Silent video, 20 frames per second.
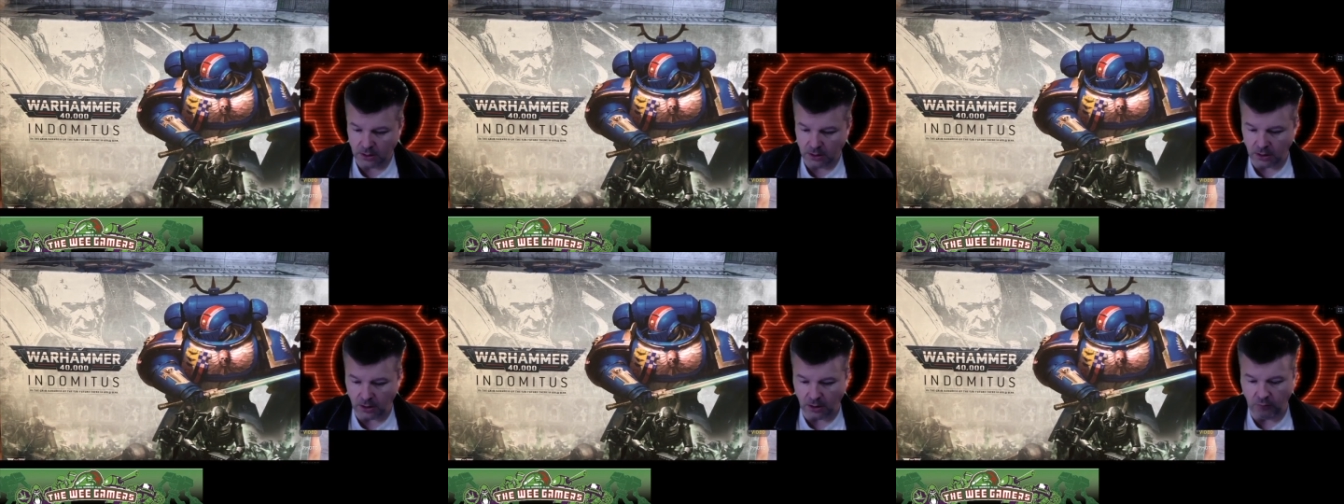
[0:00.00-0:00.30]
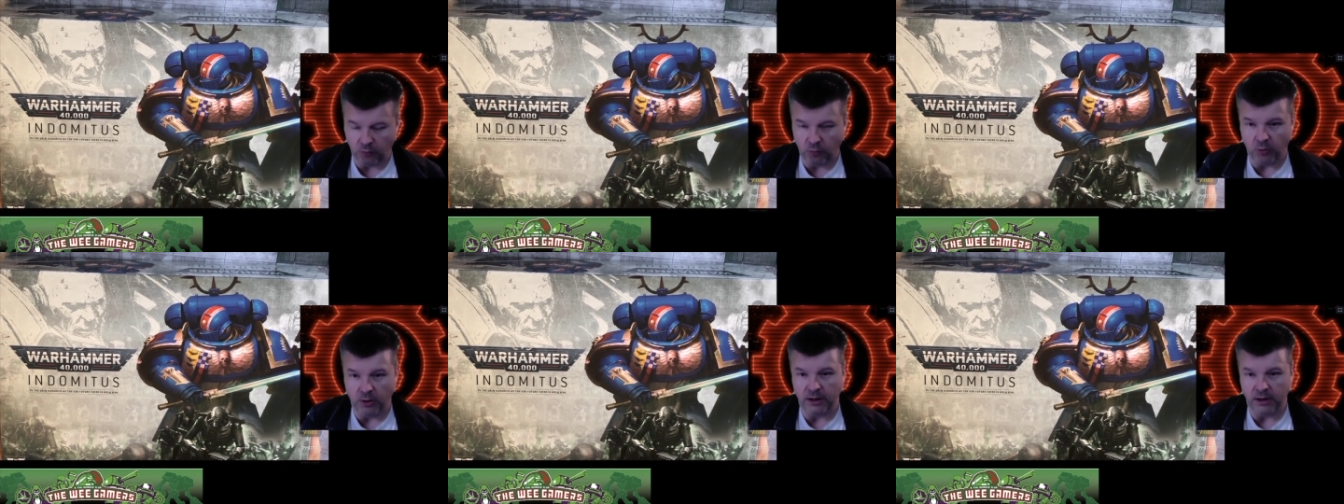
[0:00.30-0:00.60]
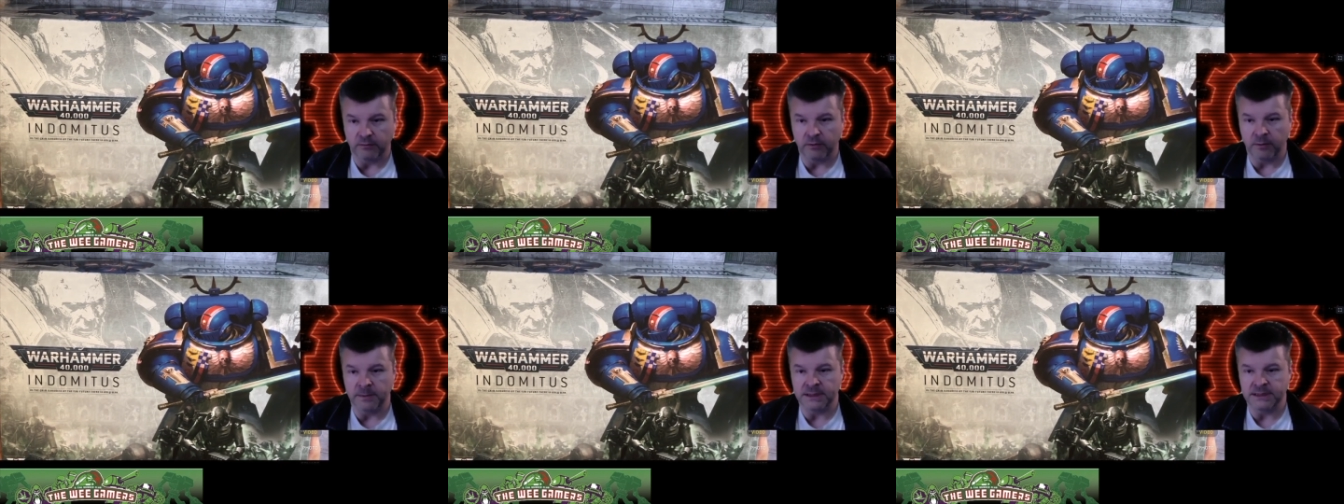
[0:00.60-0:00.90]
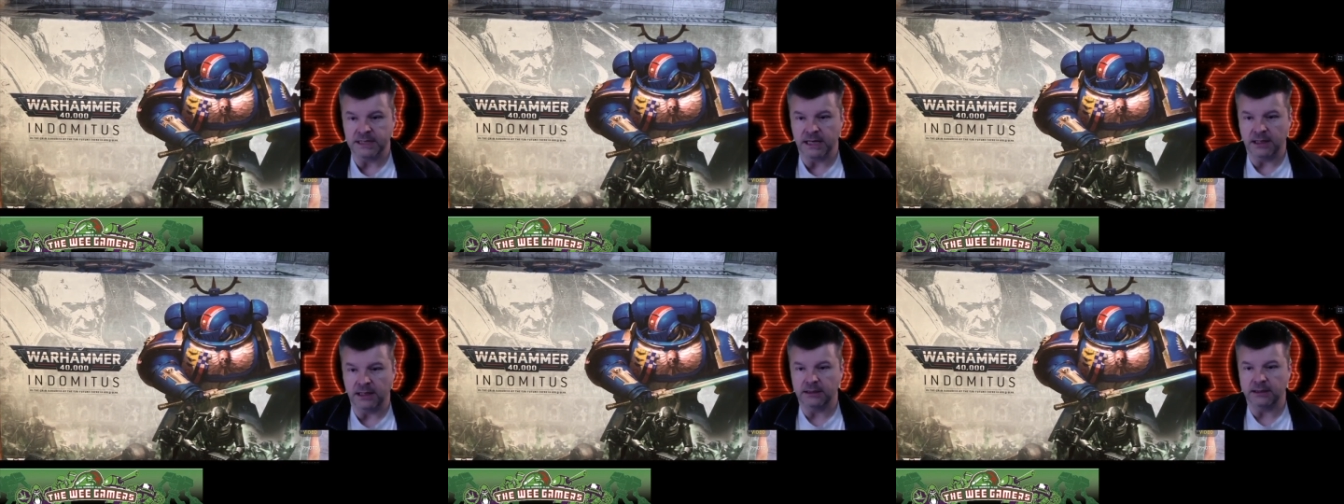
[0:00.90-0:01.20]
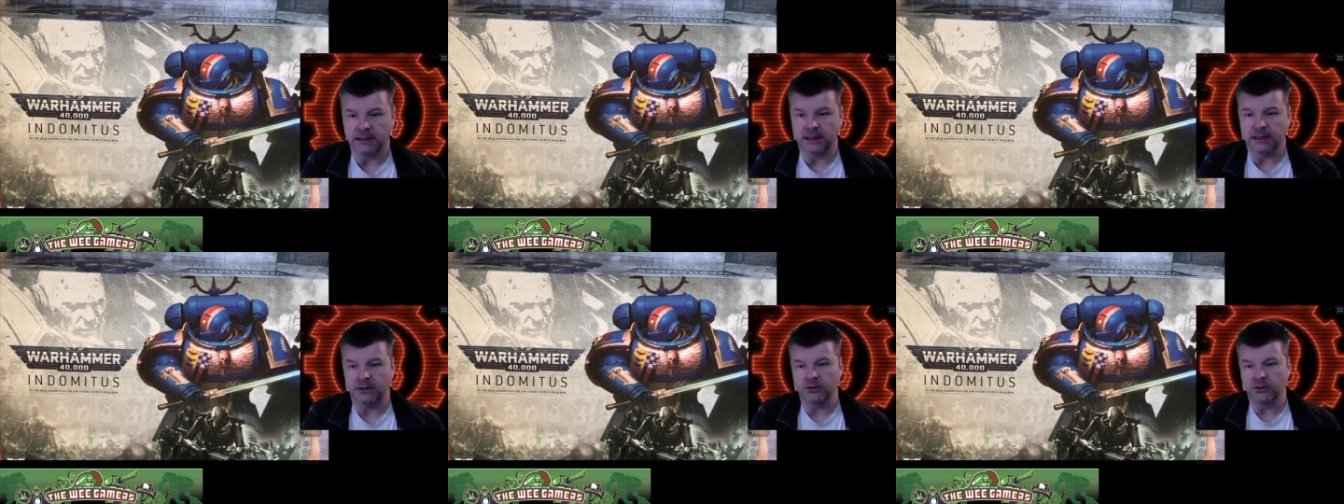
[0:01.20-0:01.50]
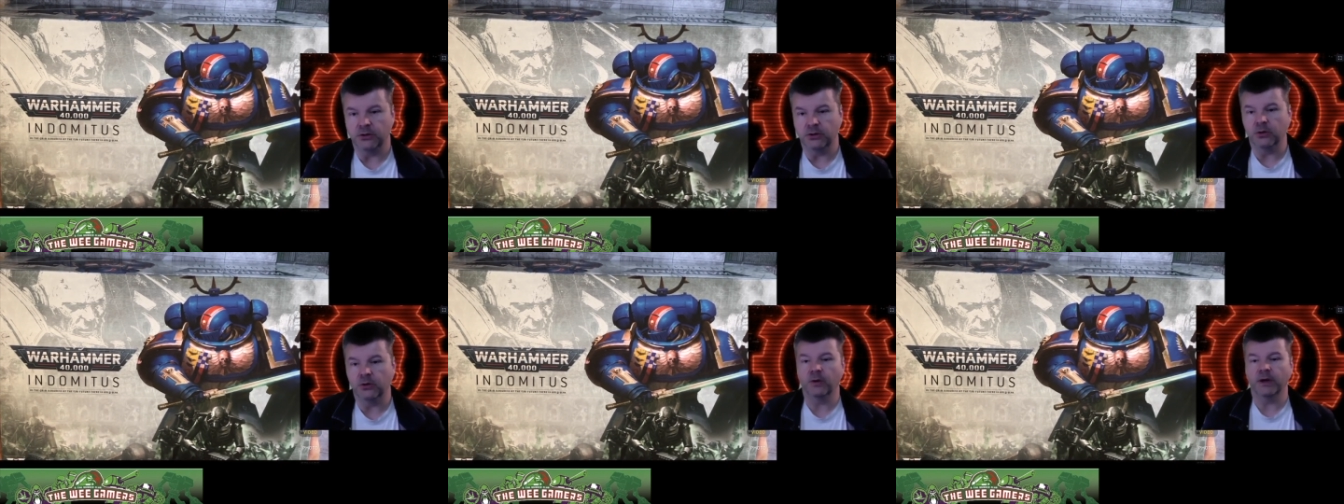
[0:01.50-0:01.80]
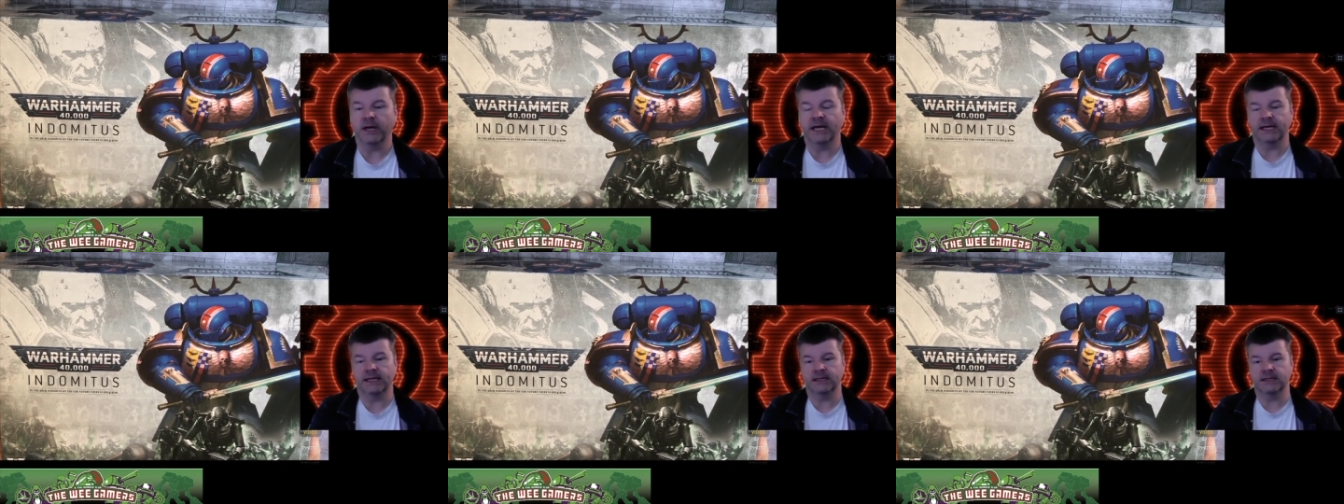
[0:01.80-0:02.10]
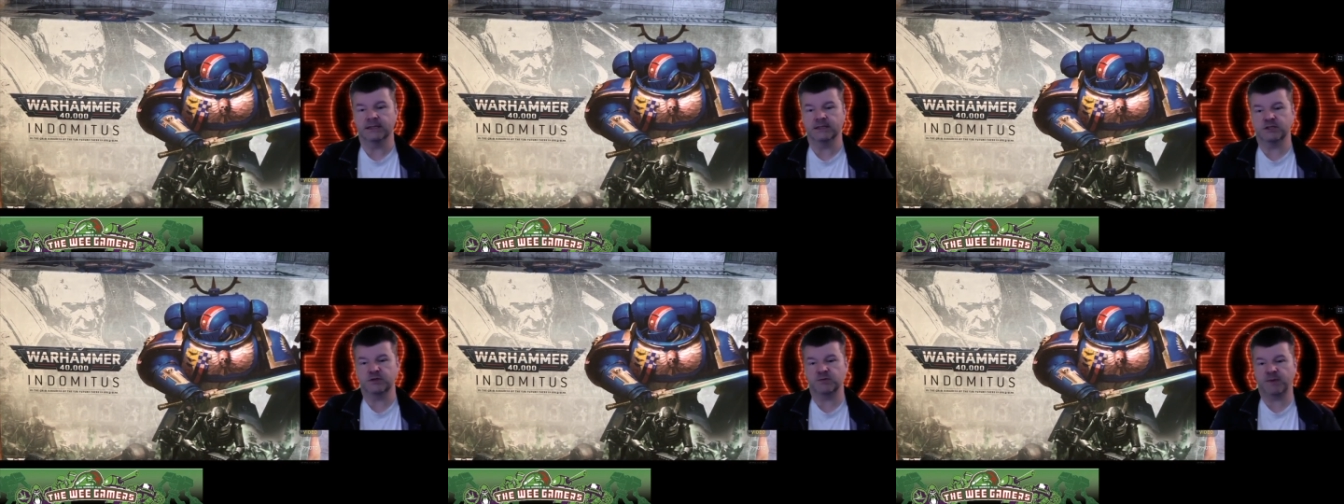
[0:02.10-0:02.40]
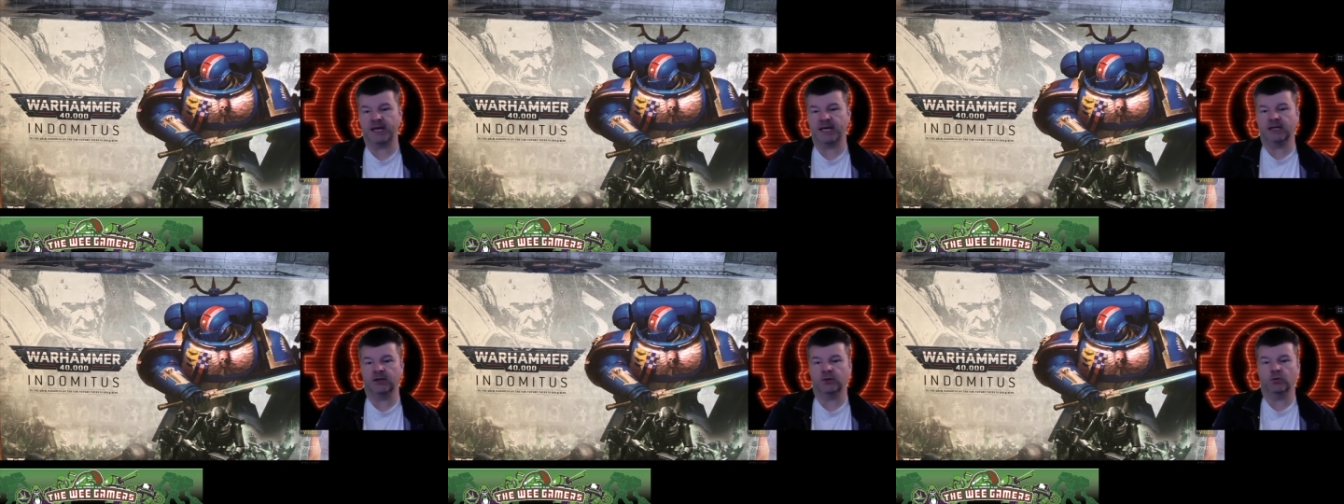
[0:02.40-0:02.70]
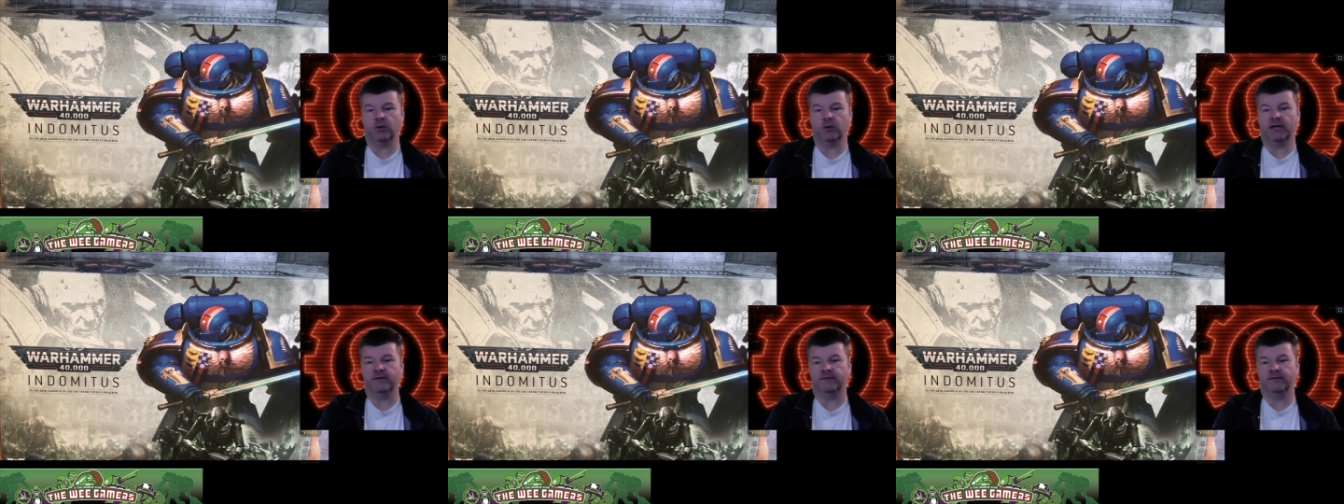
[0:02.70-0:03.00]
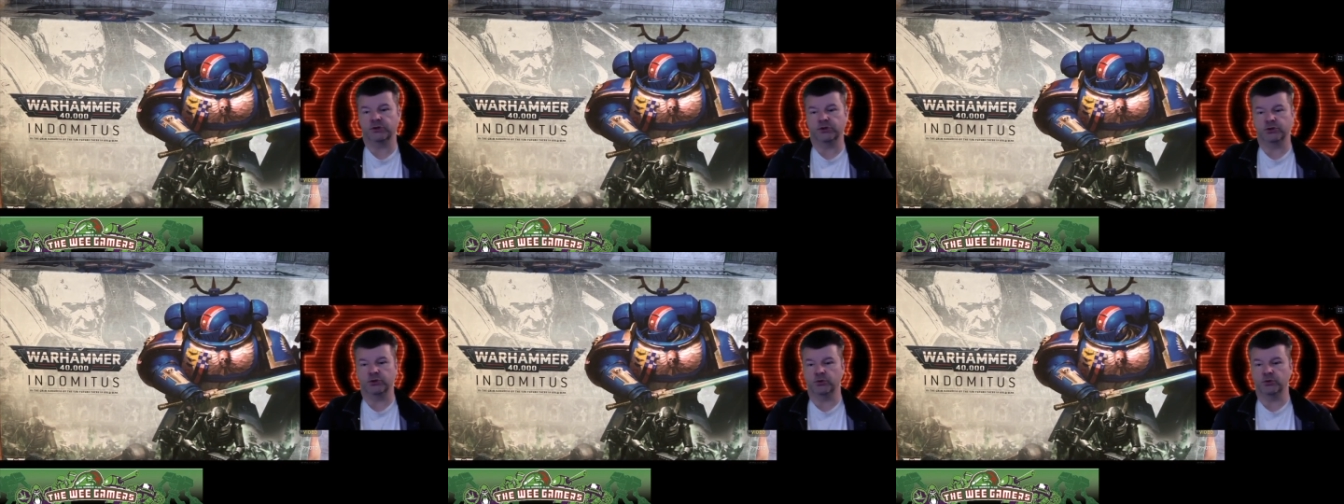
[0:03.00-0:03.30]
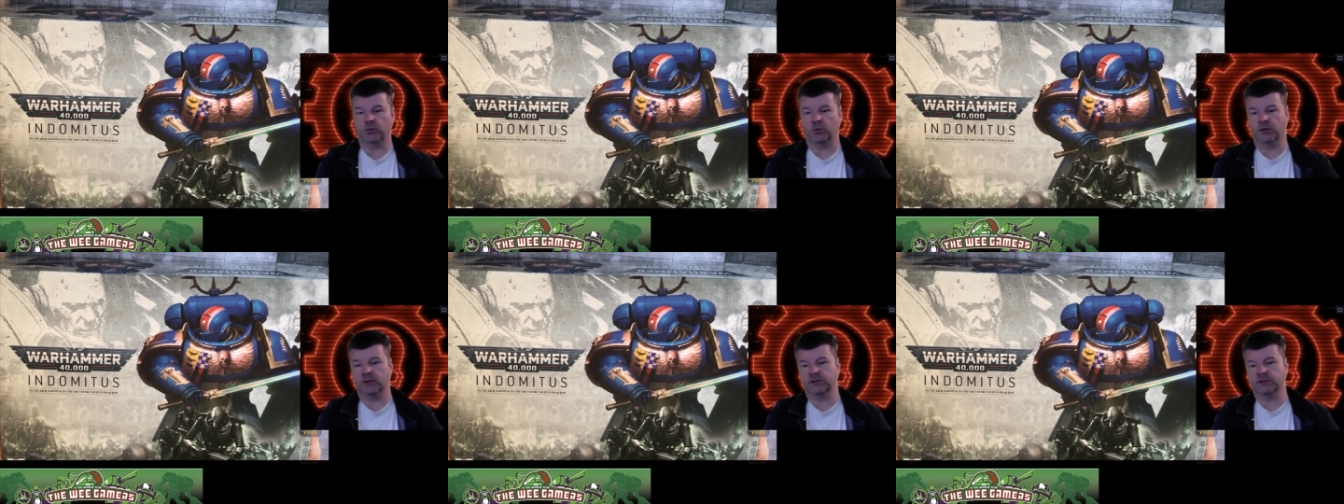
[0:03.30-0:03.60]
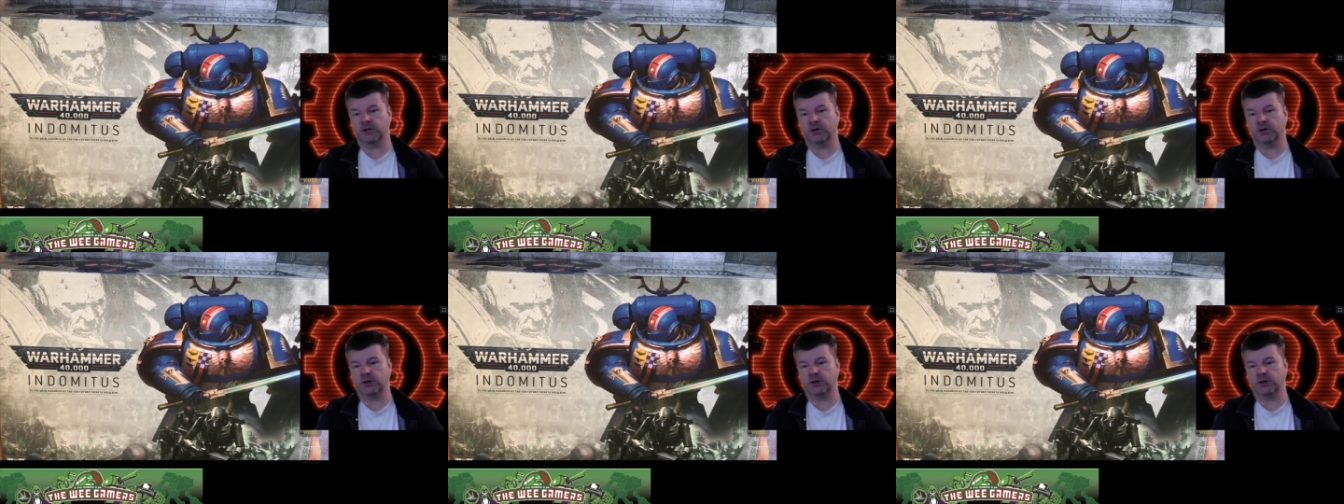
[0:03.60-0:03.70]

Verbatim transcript: of whatever mentality, you go ahead and spend whatever you want